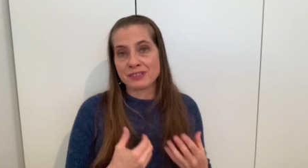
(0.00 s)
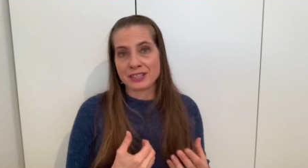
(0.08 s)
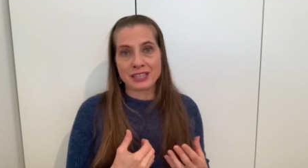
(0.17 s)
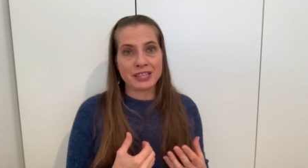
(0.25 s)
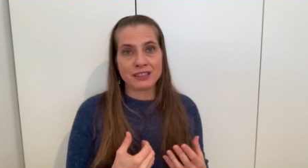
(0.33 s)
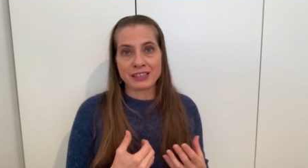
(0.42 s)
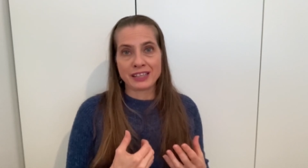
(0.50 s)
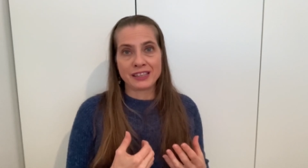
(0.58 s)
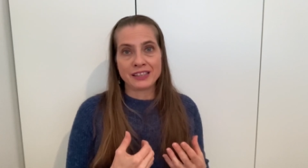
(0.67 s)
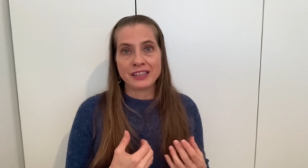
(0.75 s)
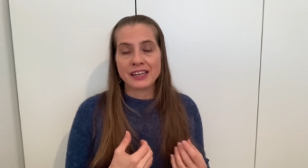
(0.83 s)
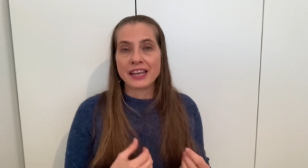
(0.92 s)
in healing,
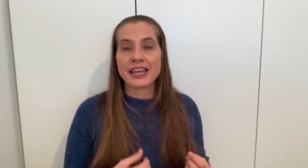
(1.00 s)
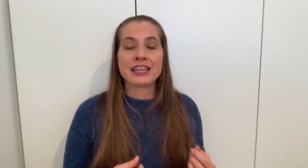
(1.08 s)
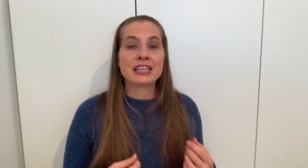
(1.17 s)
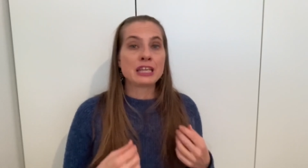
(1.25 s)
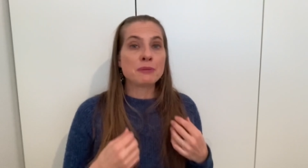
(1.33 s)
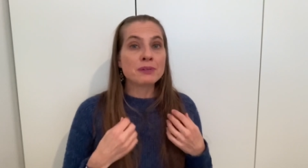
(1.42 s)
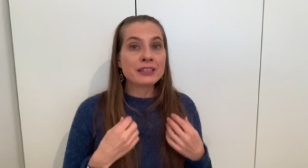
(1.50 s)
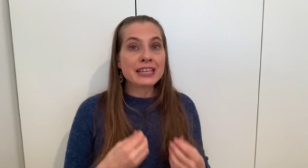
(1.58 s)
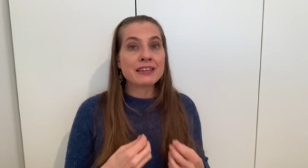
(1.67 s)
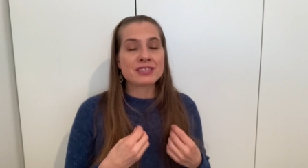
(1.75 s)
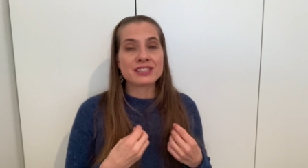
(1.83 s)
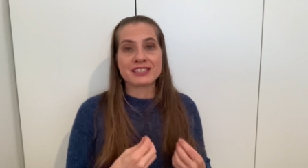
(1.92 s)
and he
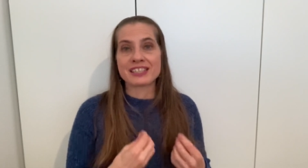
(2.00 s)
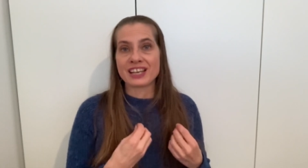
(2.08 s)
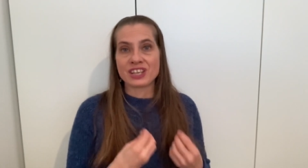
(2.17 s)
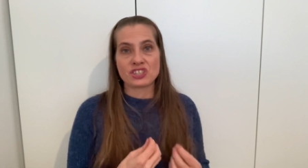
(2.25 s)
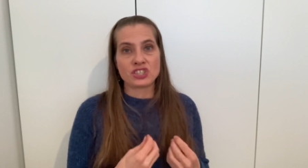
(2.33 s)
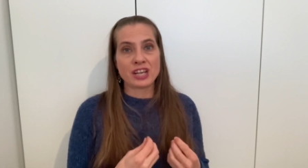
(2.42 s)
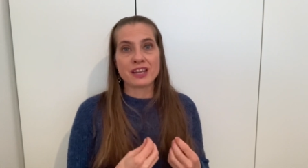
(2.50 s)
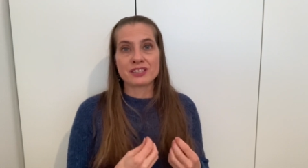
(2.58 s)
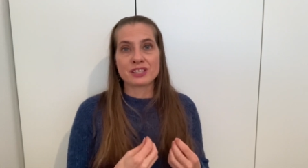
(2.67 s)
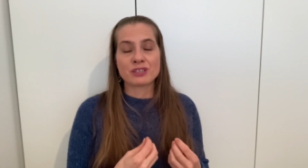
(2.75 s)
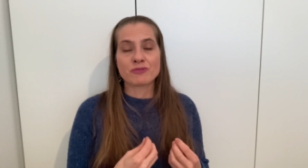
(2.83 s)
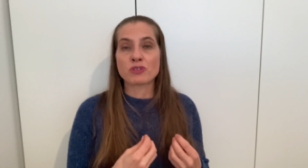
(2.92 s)
believes in second
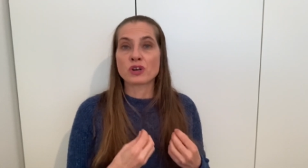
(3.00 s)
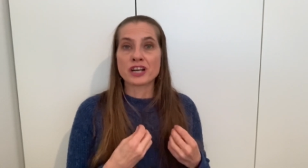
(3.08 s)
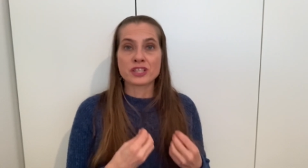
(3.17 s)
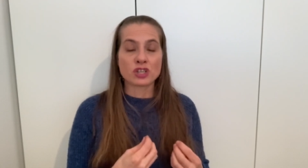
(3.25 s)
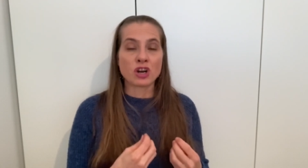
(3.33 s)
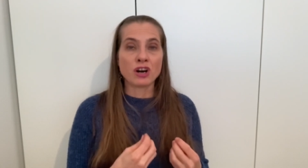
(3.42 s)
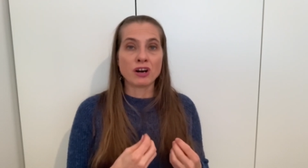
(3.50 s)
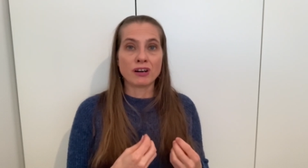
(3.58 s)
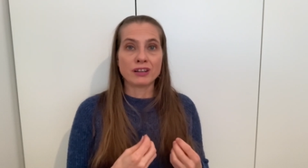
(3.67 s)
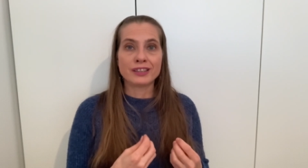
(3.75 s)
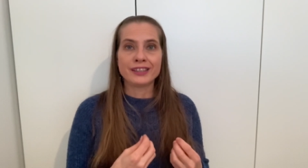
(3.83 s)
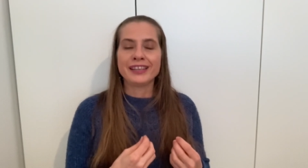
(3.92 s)
chances for us
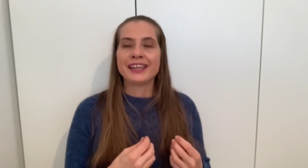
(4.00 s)
all.